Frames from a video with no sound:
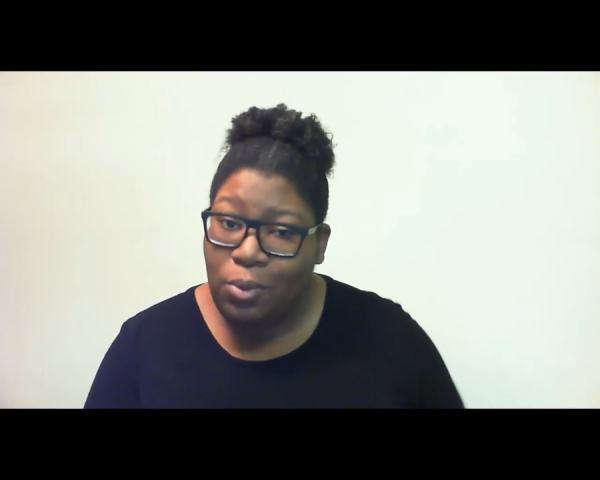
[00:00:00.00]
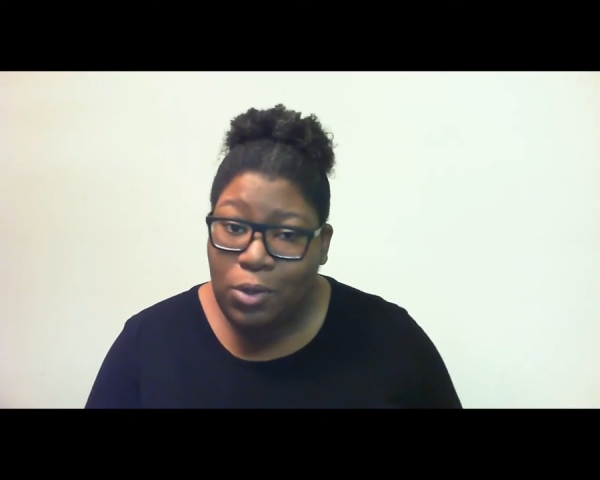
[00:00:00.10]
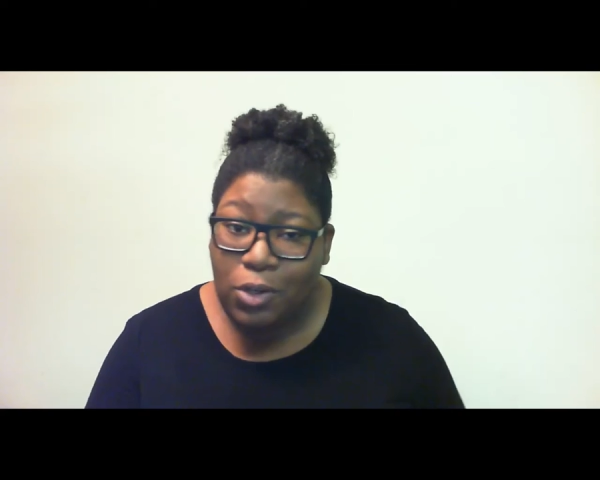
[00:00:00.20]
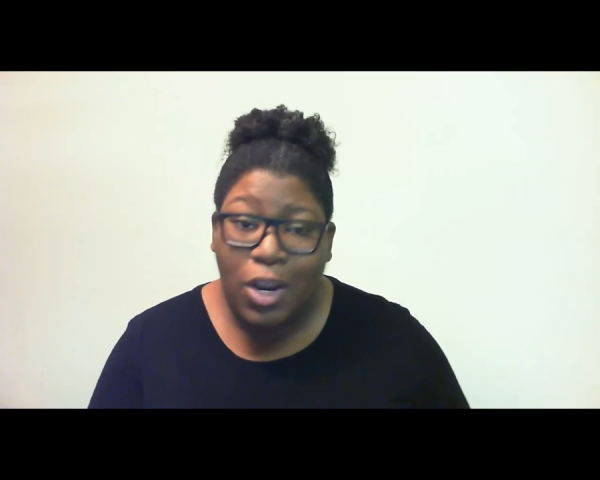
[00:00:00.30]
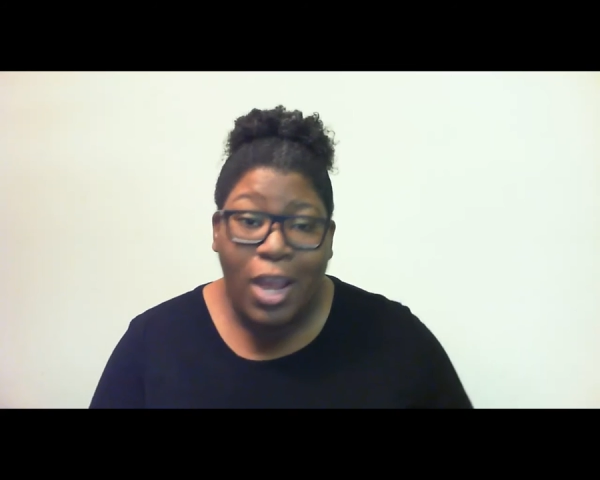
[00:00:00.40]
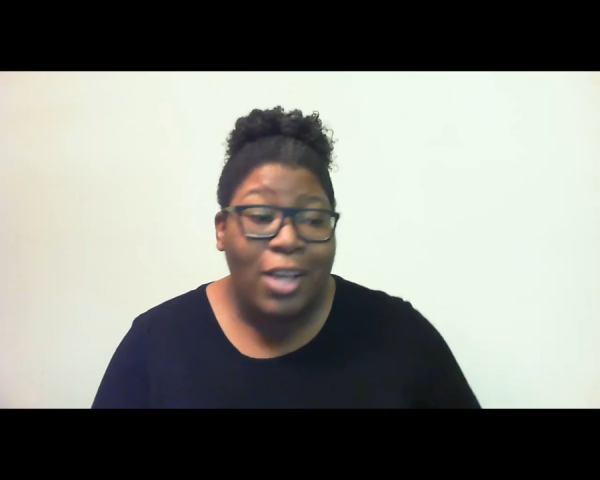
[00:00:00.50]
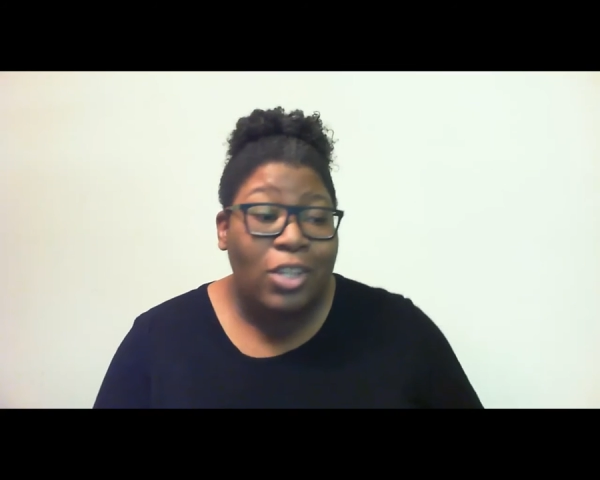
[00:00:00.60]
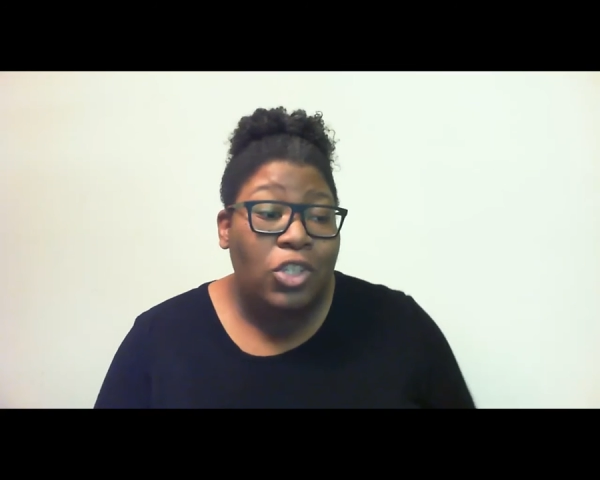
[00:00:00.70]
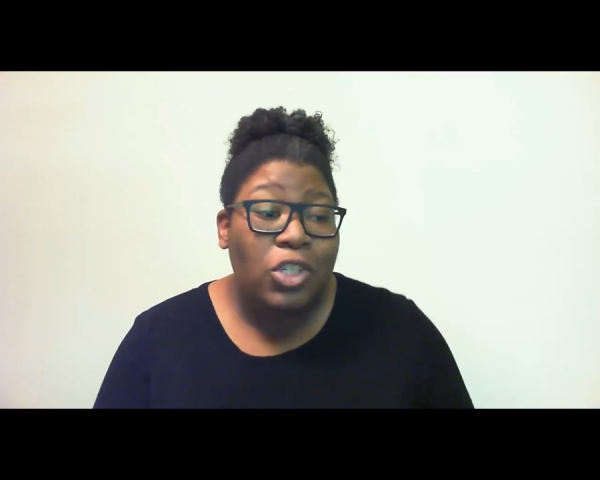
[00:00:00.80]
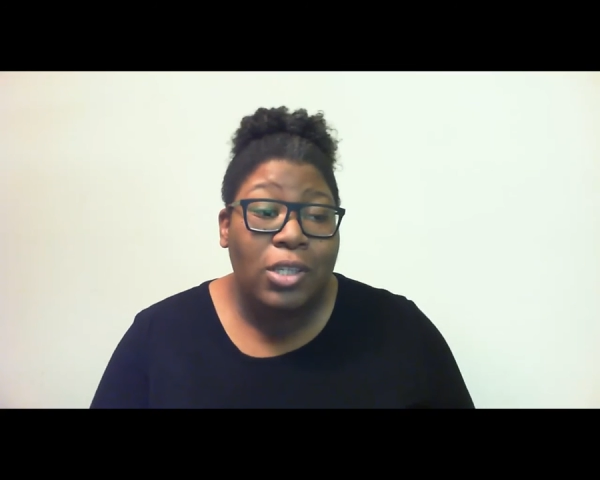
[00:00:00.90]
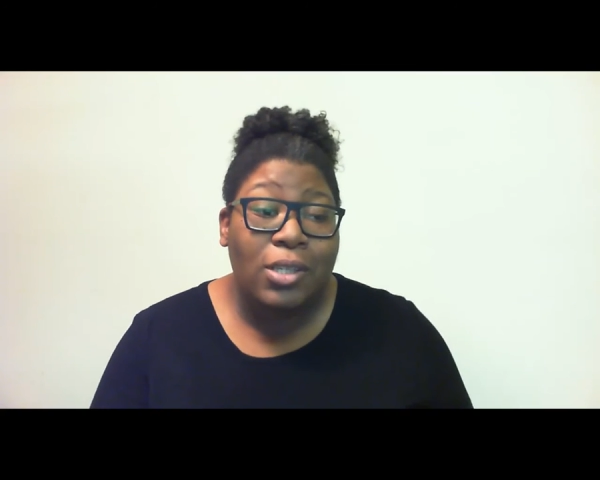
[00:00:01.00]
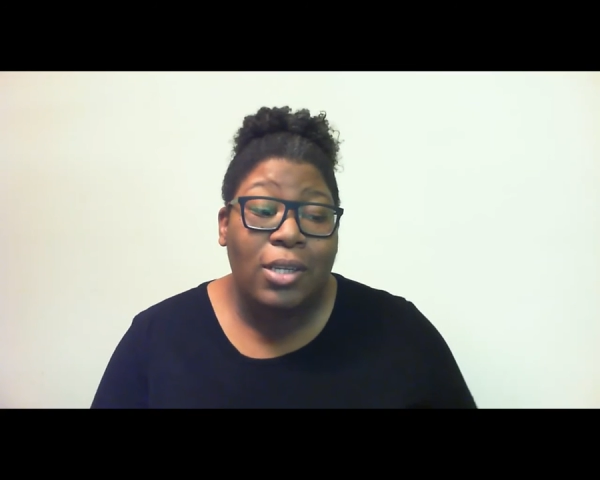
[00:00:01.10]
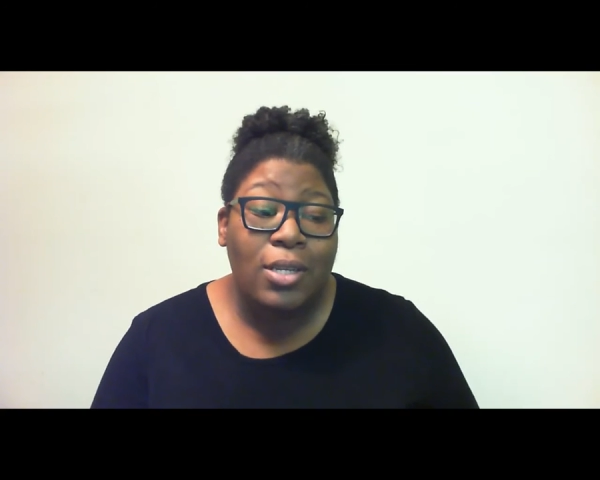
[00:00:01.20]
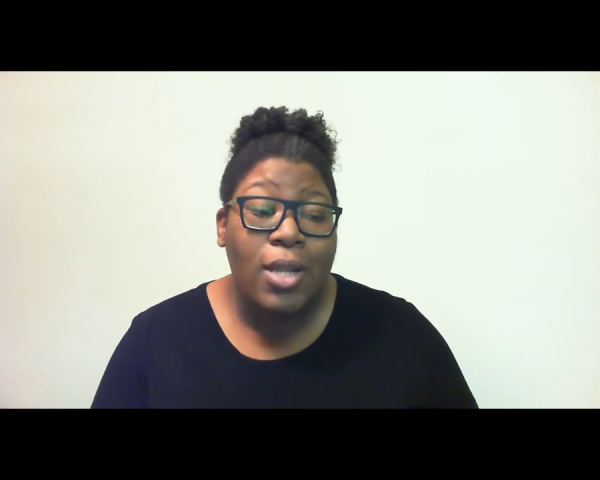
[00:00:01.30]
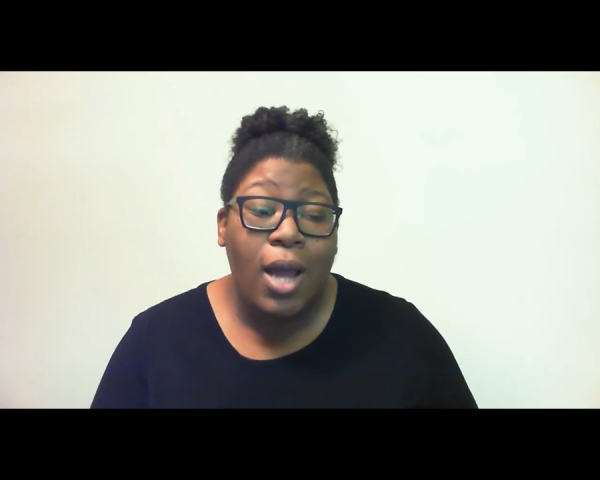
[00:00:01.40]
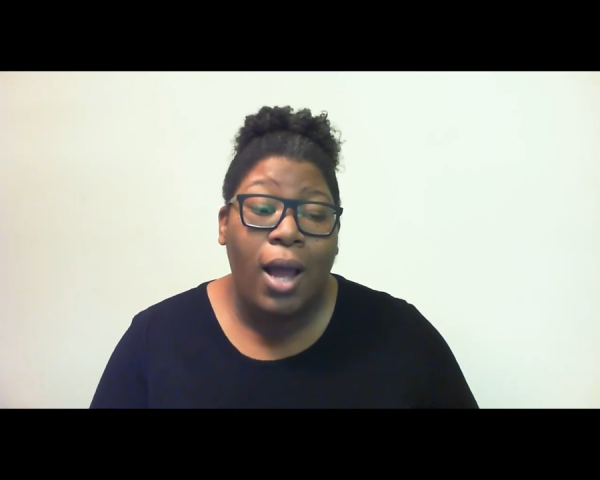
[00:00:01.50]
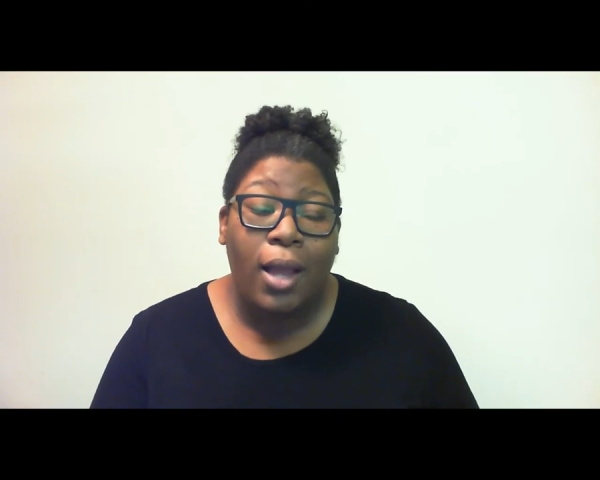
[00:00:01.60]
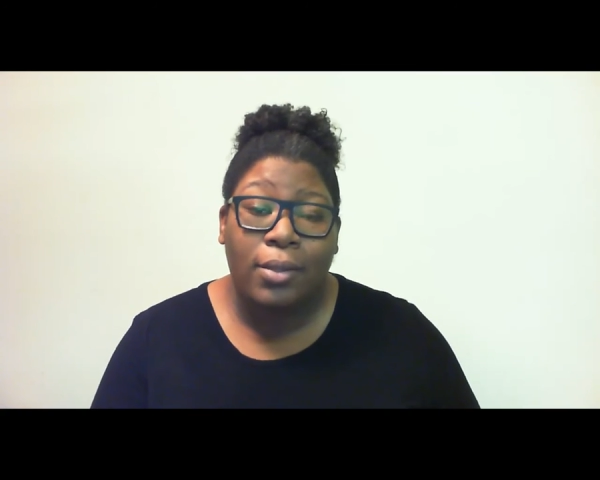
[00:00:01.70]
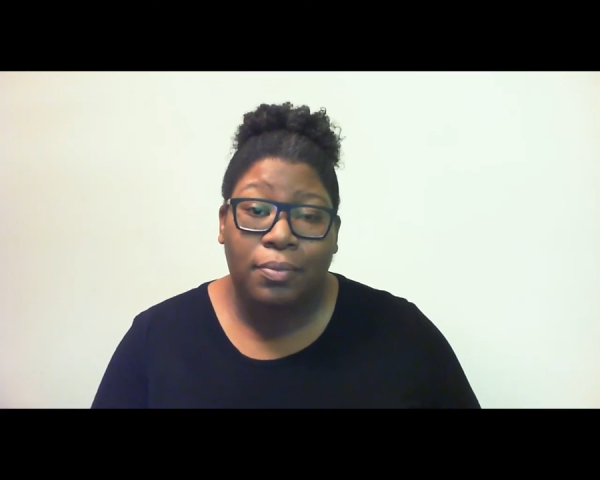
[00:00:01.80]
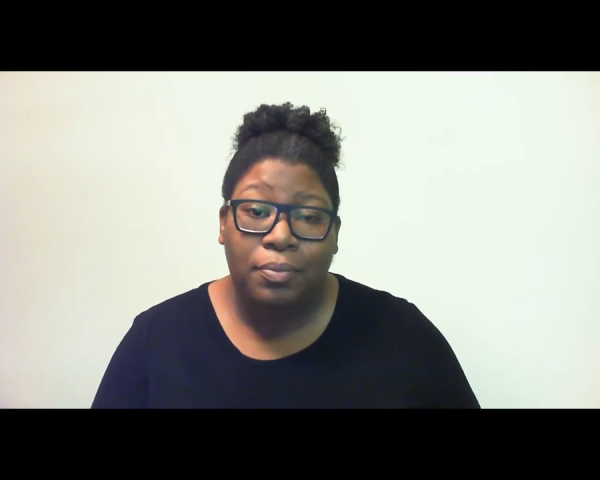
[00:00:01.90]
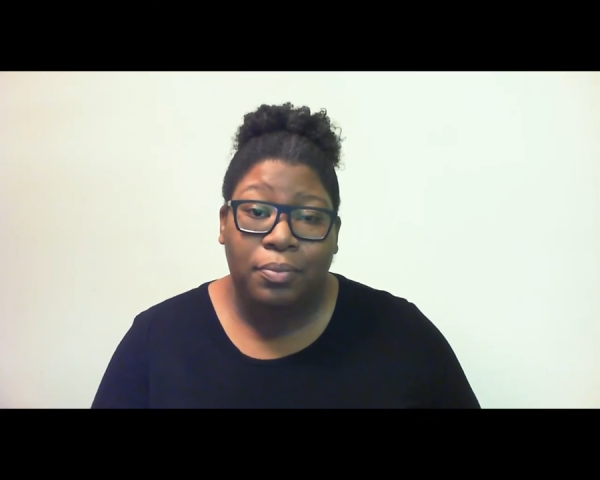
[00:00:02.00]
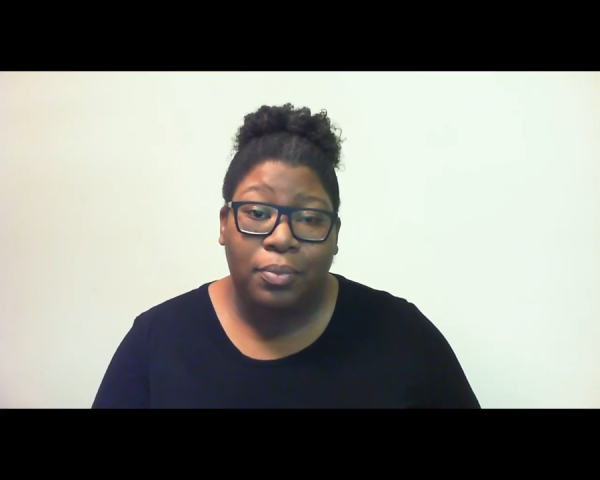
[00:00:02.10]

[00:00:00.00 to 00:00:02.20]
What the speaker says: order, she did not